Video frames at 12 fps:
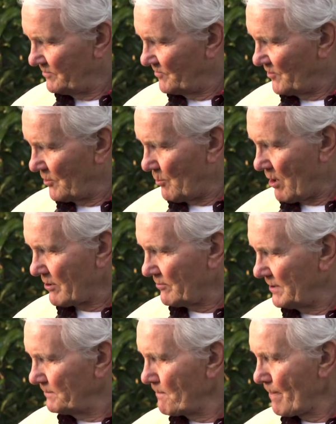for
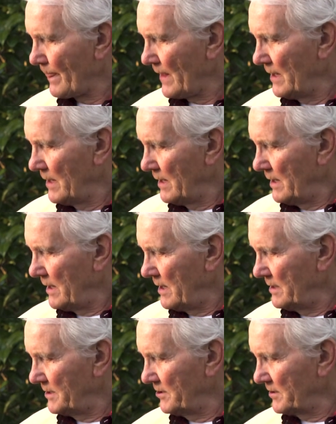Margaret.
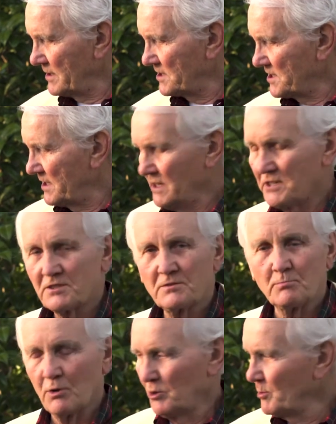And you can see it's
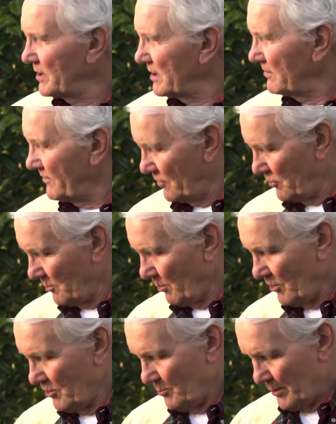blooming in full
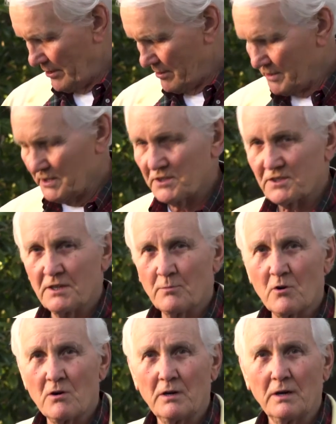bloom here in
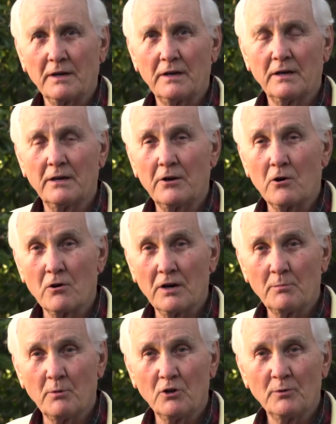December. Again, an early
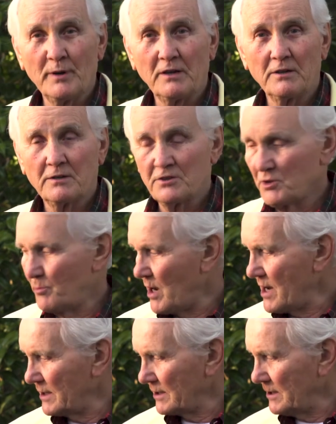blooming
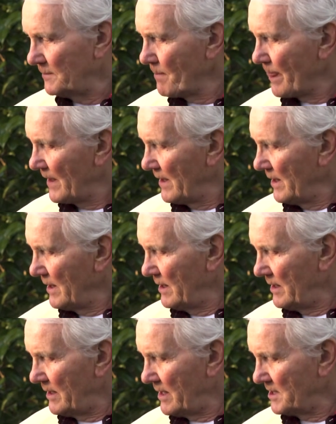japonica.
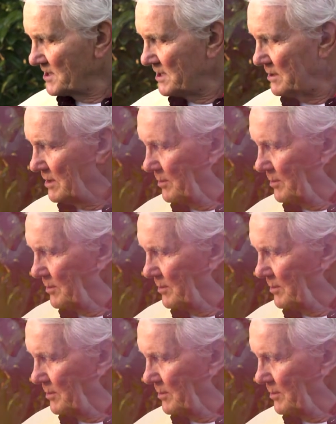And it has a